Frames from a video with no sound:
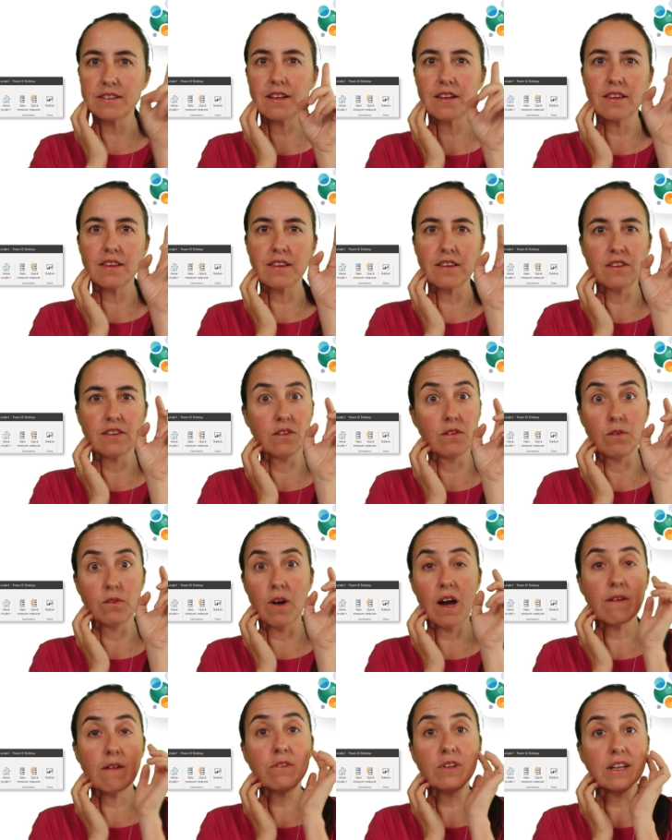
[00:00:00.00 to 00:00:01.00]
that you
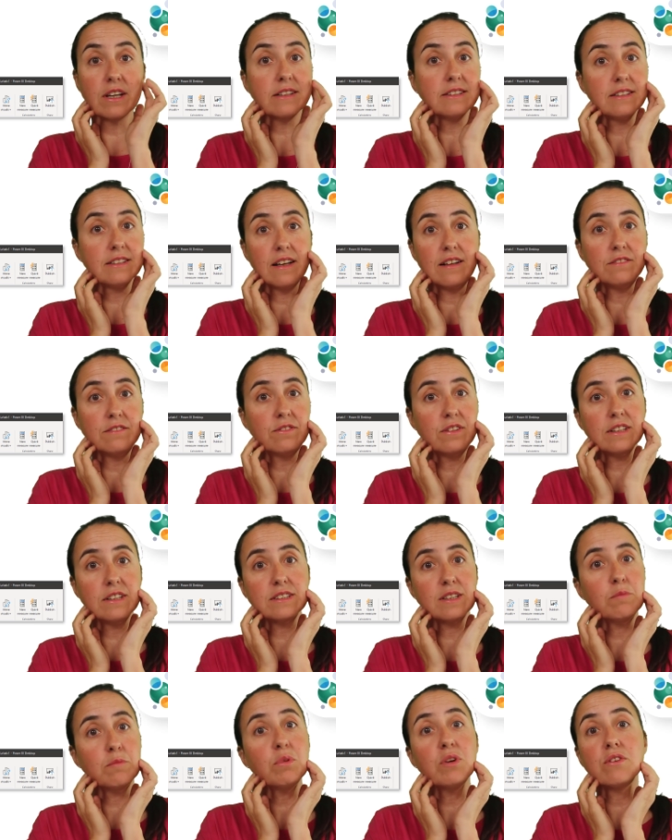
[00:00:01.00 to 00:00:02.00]
have on Excel, for
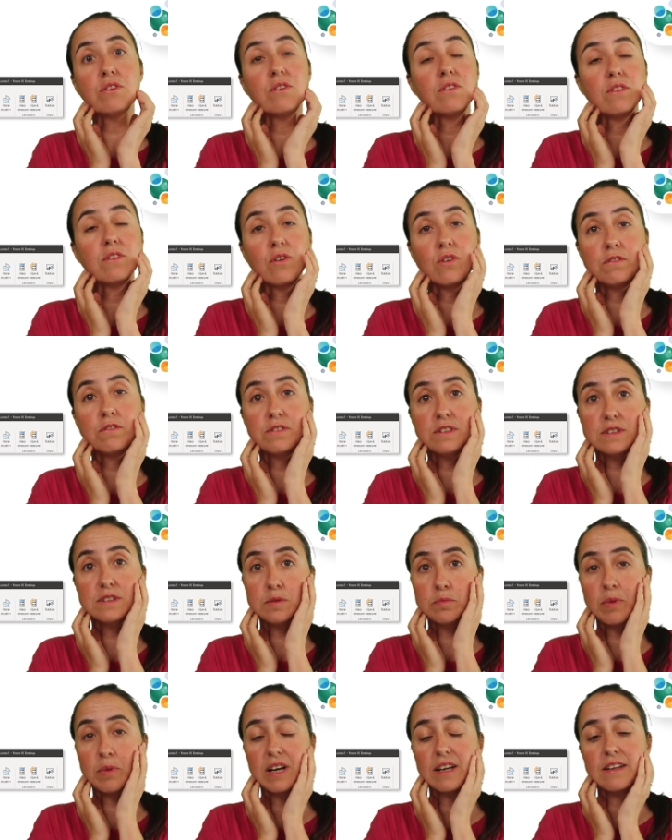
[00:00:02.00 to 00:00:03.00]
example, on all the Office
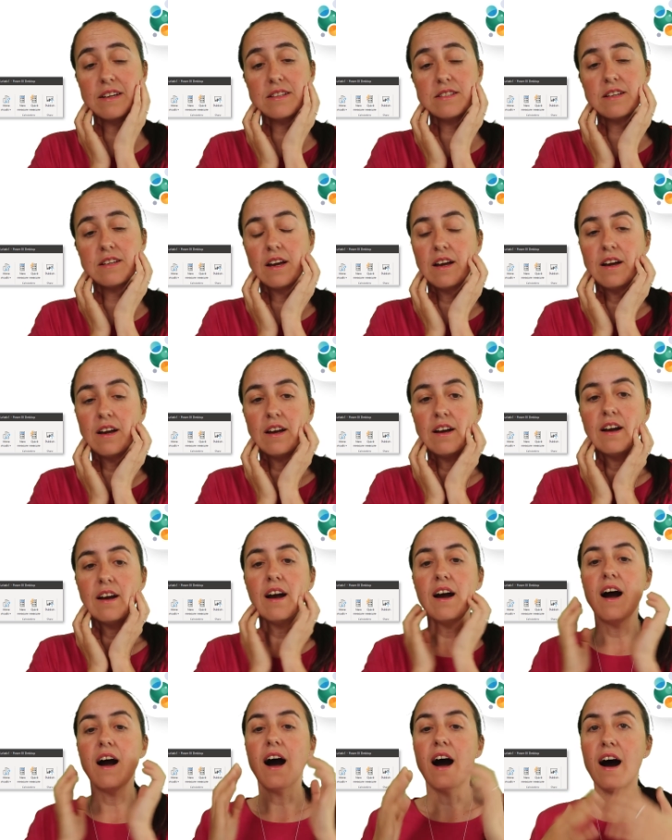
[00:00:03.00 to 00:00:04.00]
package.
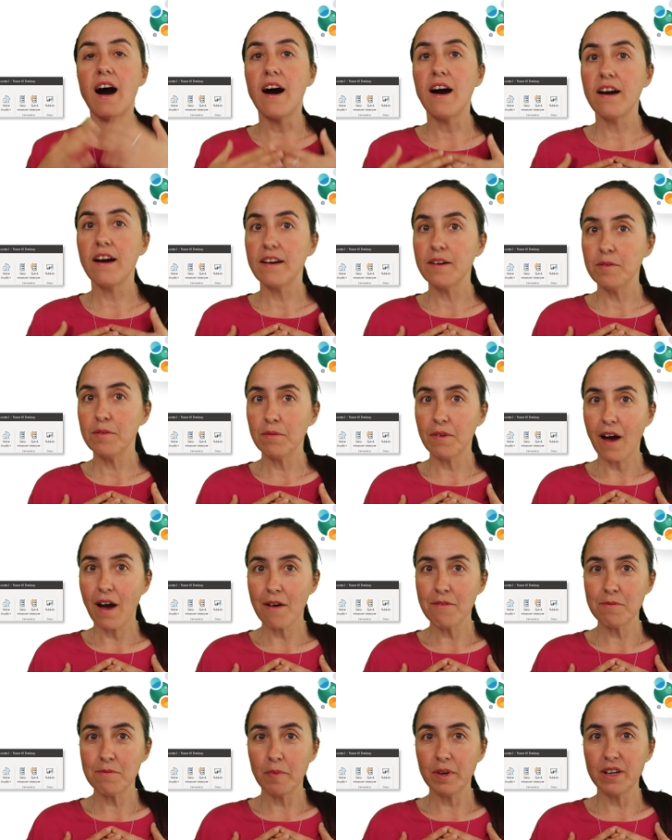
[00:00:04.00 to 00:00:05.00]
I
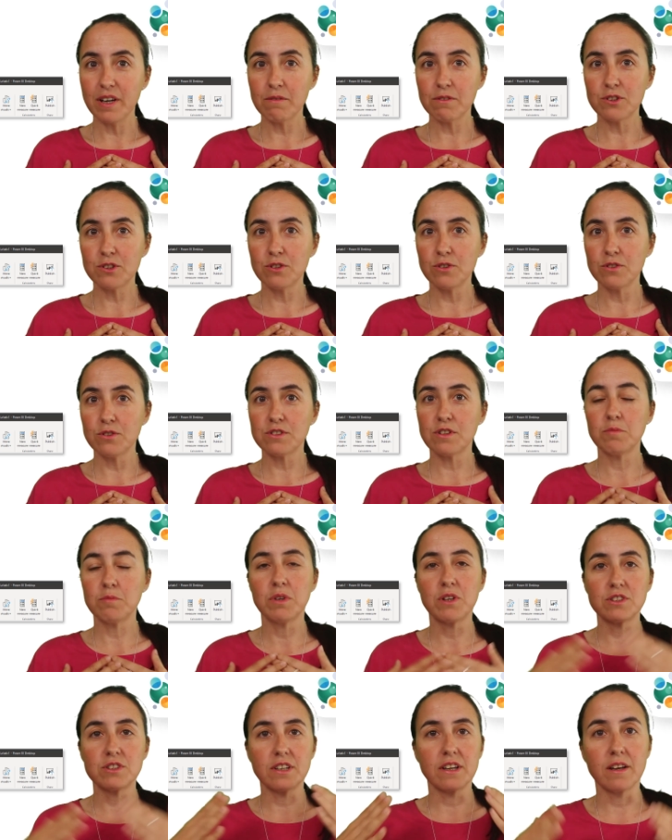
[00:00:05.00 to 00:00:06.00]
haven't been able to use it
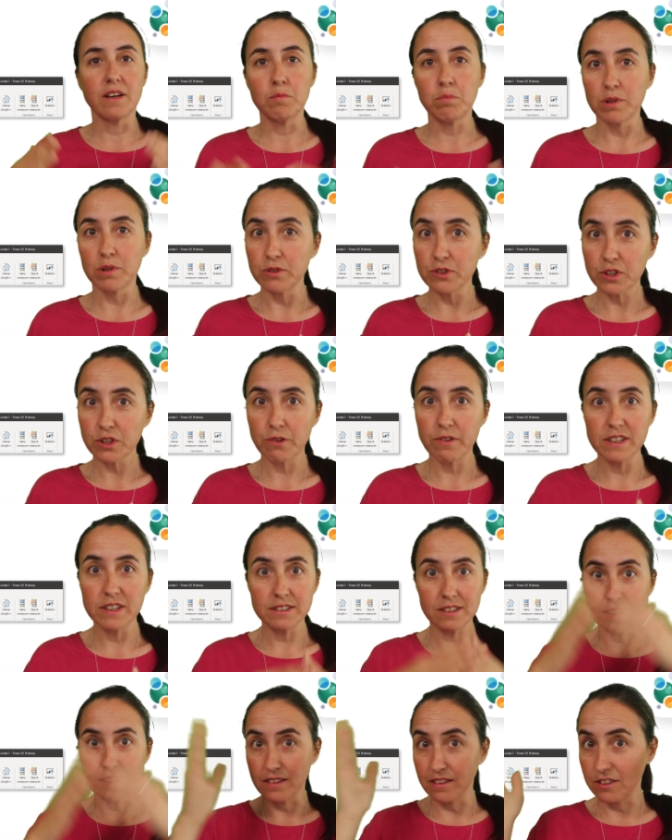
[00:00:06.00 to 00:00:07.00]
because I get blue
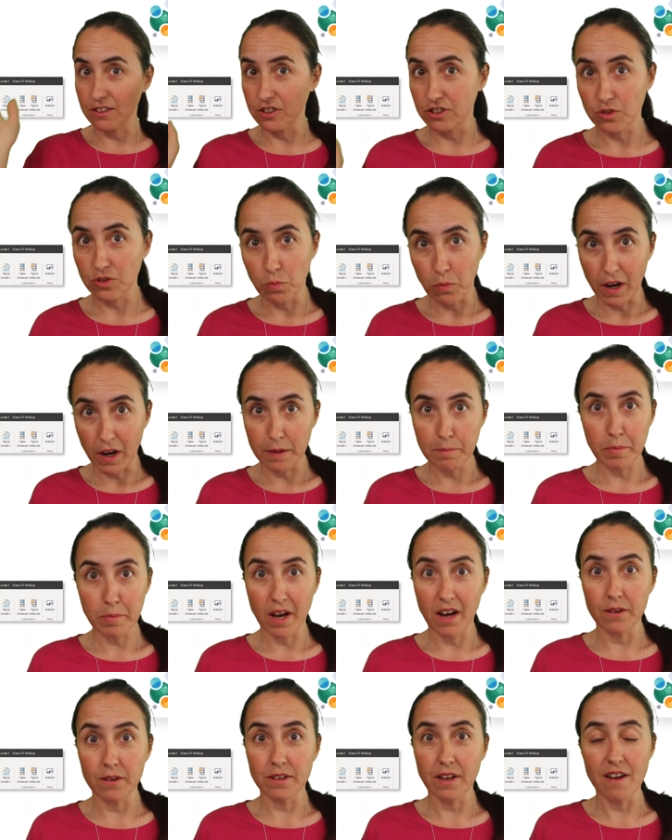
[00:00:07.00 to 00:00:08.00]
screens and it just wipe
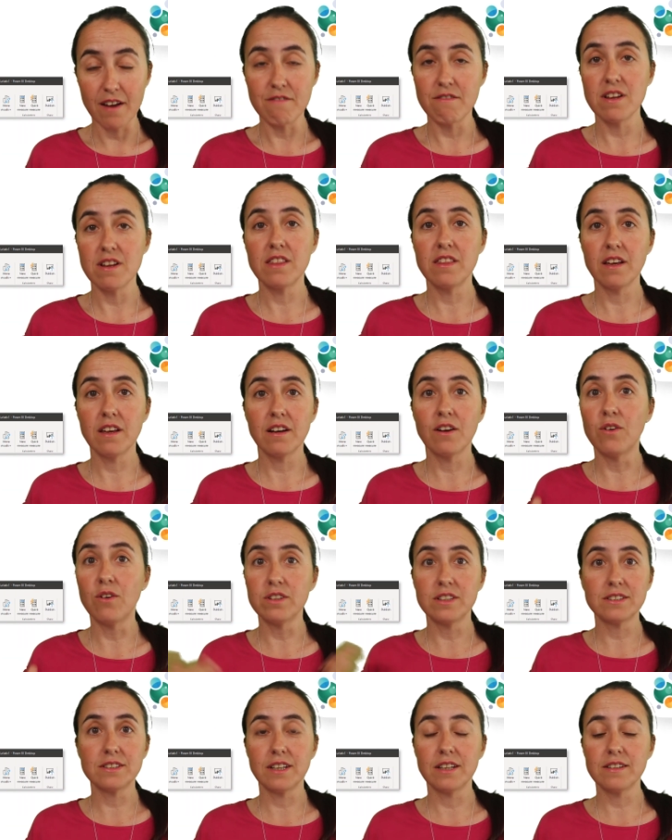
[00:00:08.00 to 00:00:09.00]
out everything, all
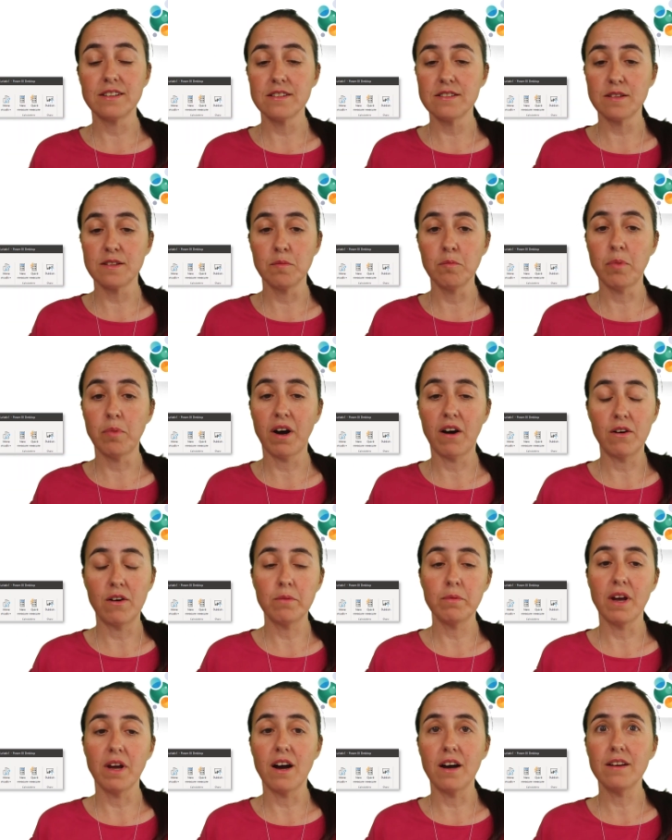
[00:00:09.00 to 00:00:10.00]
the settings in Power
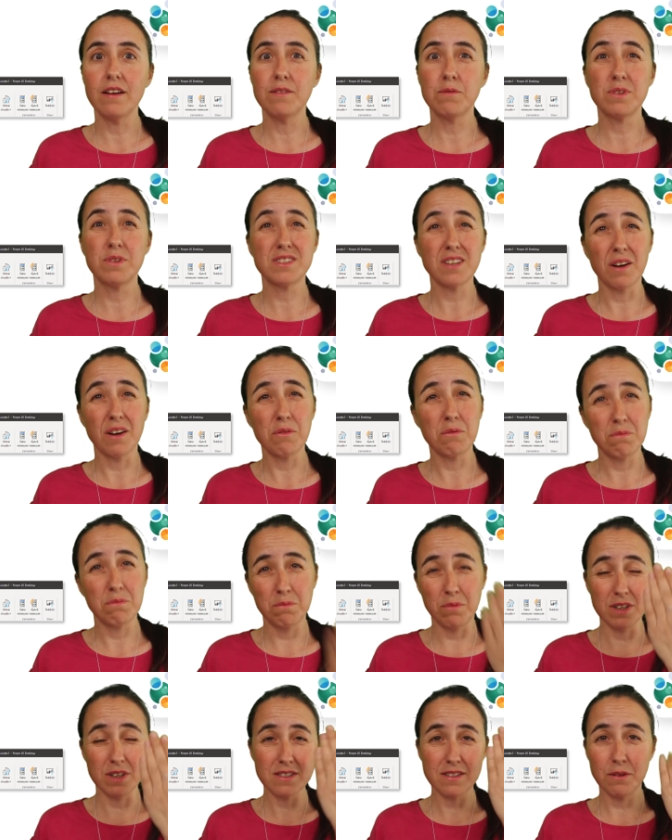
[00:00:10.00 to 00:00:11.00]
BI, which I
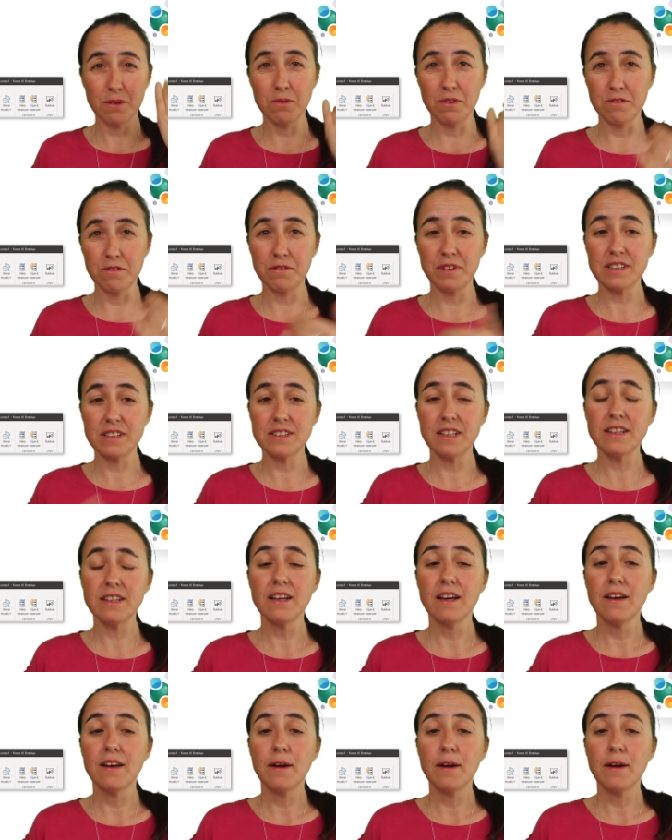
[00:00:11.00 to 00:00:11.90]
wish they will fix it.